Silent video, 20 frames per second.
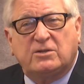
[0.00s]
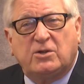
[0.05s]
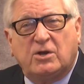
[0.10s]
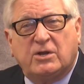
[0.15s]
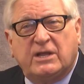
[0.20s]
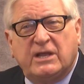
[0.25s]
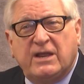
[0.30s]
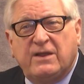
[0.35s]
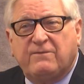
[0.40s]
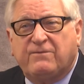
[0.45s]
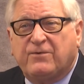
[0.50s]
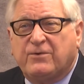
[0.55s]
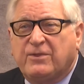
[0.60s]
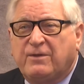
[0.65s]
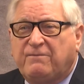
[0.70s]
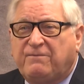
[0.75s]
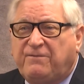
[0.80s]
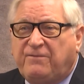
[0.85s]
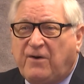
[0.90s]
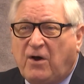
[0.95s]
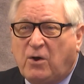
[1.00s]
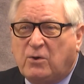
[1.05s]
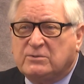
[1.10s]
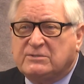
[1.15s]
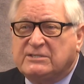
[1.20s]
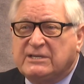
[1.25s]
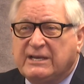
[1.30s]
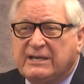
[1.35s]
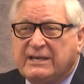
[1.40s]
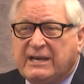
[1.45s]
looking for the
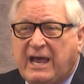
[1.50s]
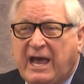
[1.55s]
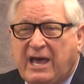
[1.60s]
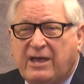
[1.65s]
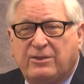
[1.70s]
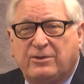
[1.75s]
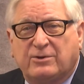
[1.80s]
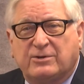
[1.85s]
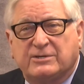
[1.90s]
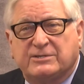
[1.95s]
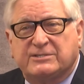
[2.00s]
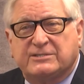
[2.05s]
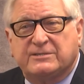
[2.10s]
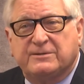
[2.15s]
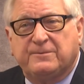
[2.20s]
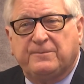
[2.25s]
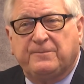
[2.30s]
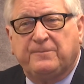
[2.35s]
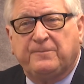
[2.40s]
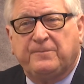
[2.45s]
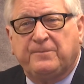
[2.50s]
faults in others.